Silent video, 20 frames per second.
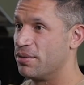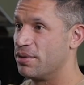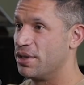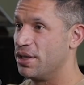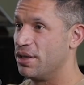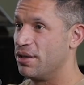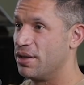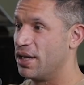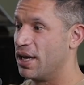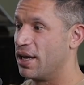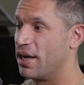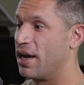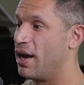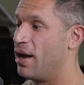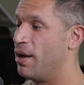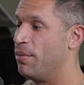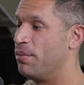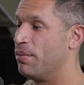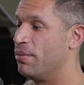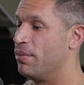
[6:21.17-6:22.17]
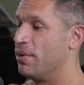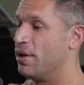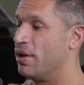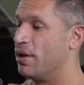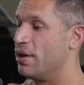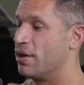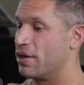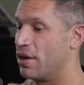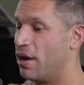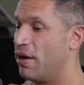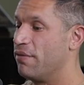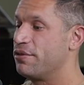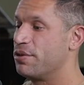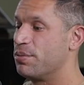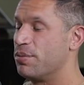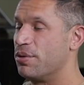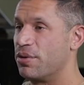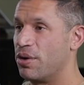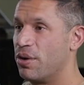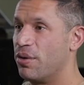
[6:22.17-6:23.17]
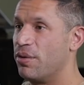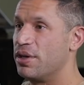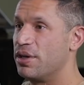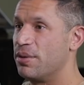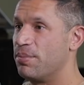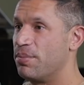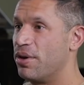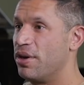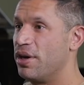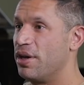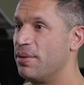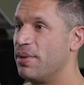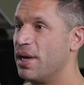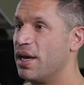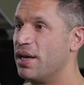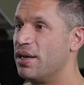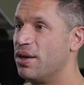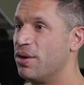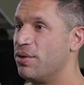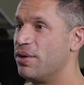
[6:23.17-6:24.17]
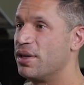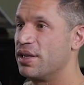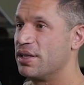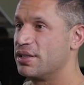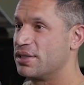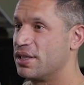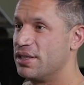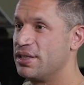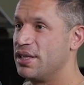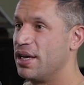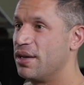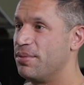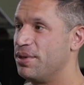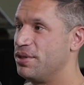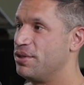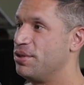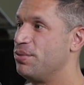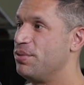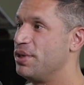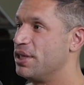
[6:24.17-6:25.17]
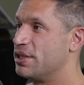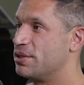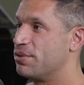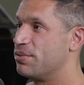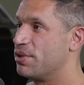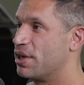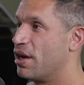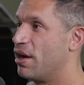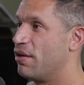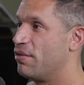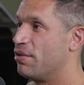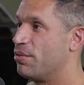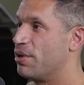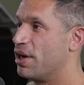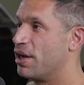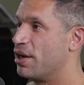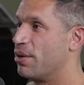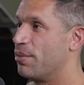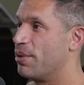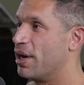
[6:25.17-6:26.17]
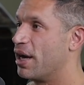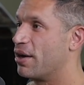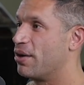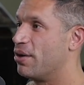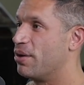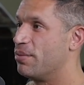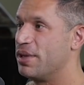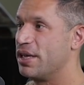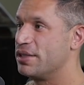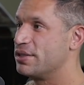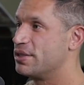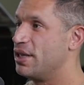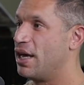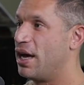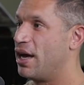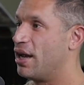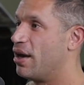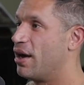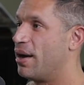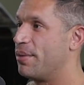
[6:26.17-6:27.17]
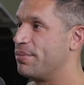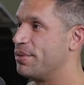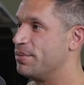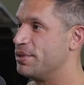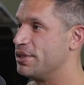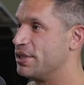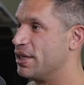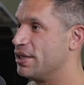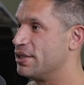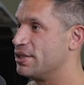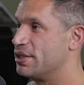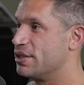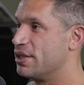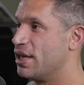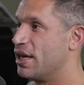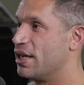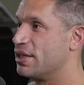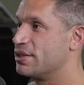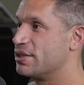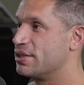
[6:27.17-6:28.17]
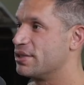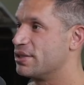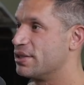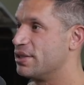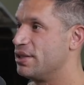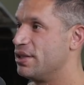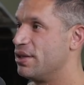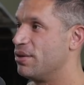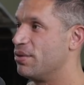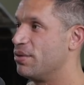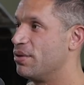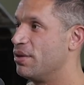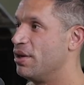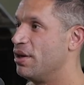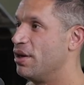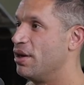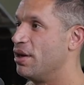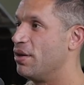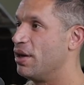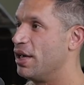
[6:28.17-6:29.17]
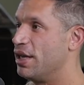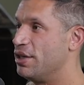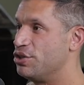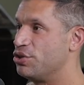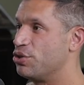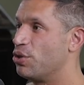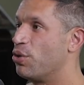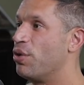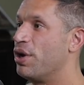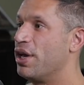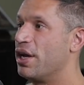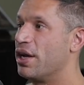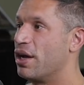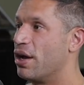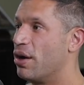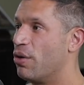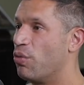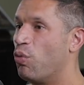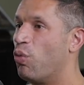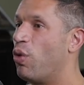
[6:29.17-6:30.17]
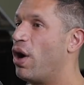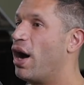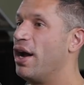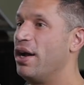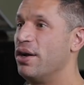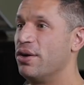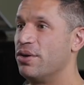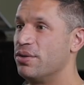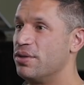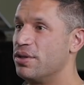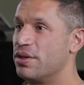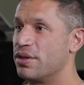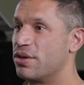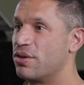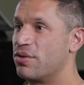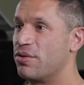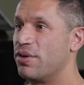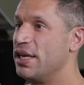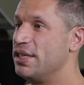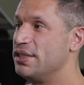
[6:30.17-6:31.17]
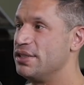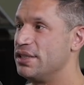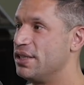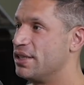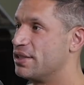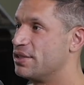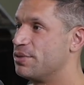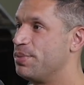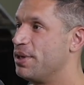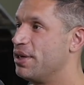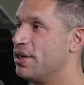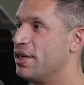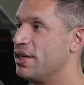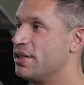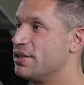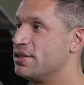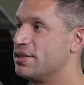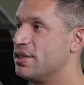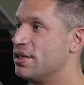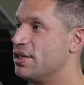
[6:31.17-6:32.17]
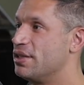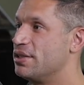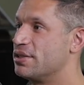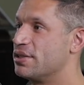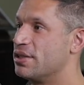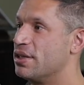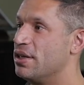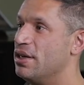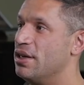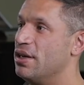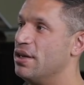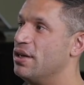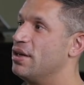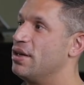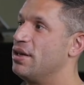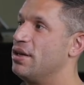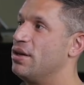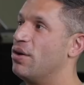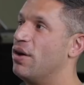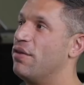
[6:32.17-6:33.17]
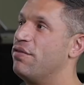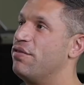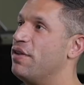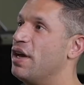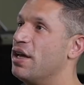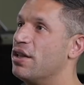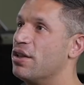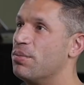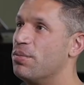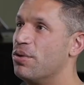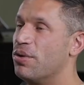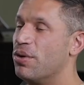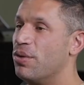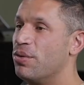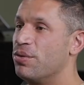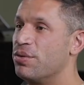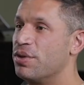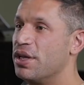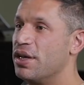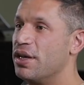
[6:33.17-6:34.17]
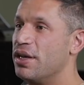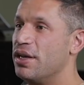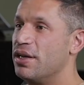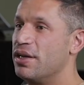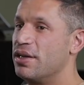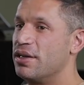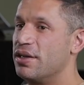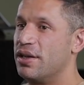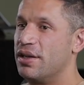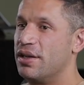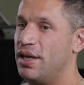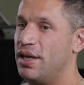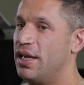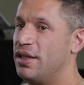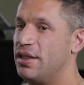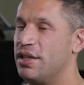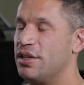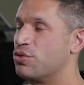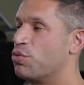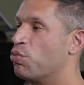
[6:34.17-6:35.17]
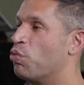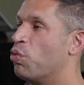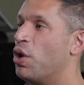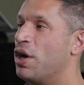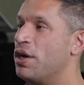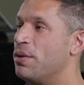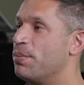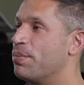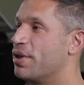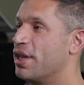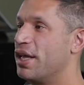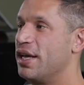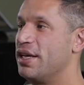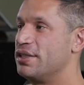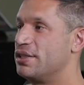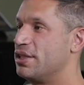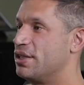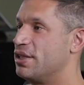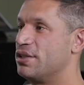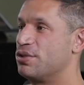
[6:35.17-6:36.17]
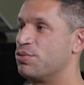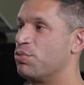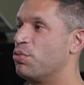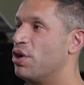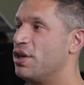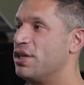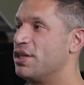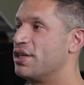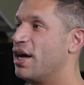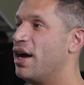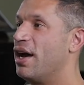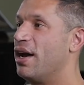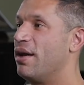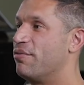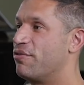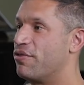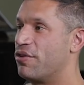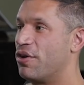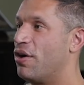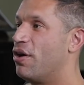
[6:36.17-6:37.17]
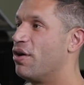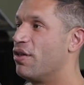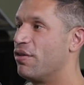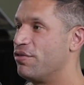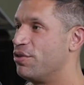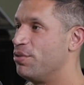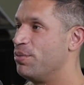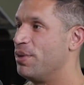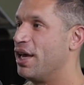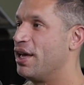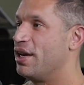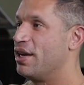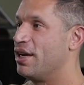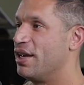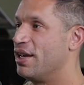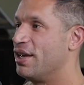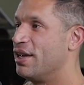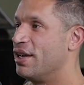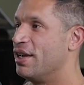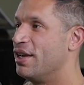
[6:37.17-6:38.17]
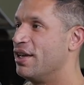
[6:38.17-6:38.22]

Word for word: You know, like I'm comfortable going to Burning Man knowing that it's going to take me 2 weeks to recover when I go back home. That's not optimization. That's, you know, enjoying a wild, crazy experience that is, you know, available only at this one place at this one time for all of humanity.